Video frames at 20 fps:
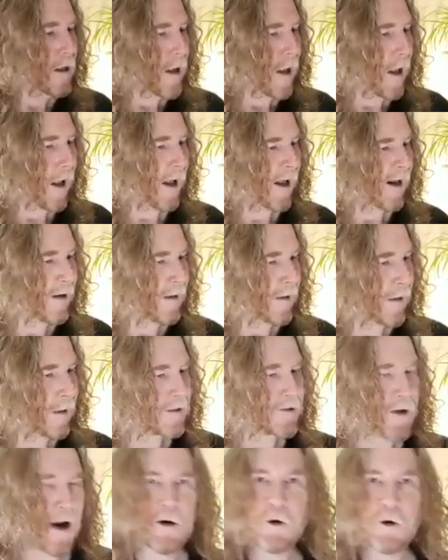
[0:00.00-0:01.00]
And so
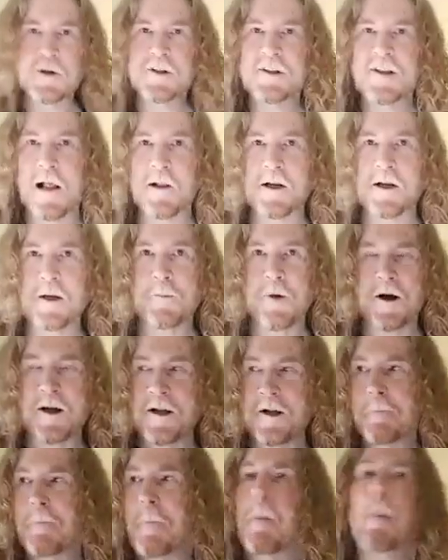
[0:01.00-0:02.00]
I couldn't tell anybody.
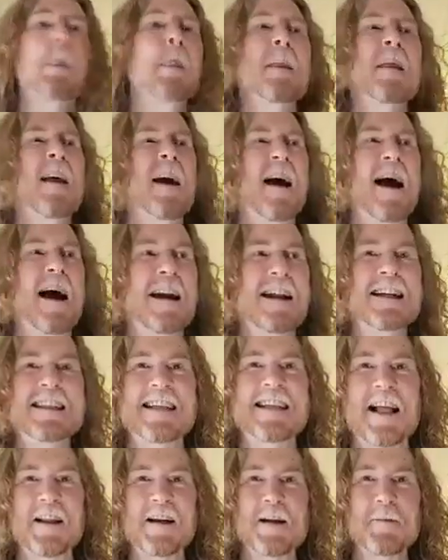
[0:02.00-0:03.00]
I didn't
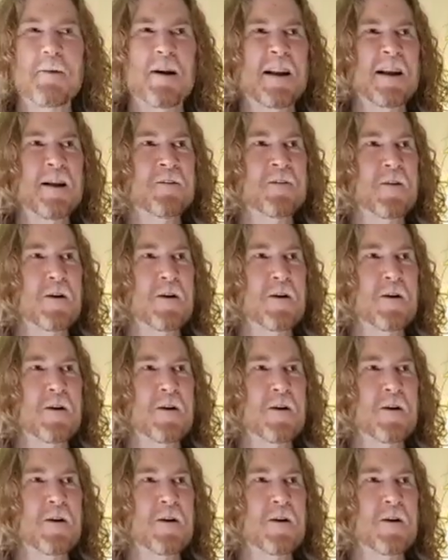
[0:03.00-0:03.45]
tell anybody at first.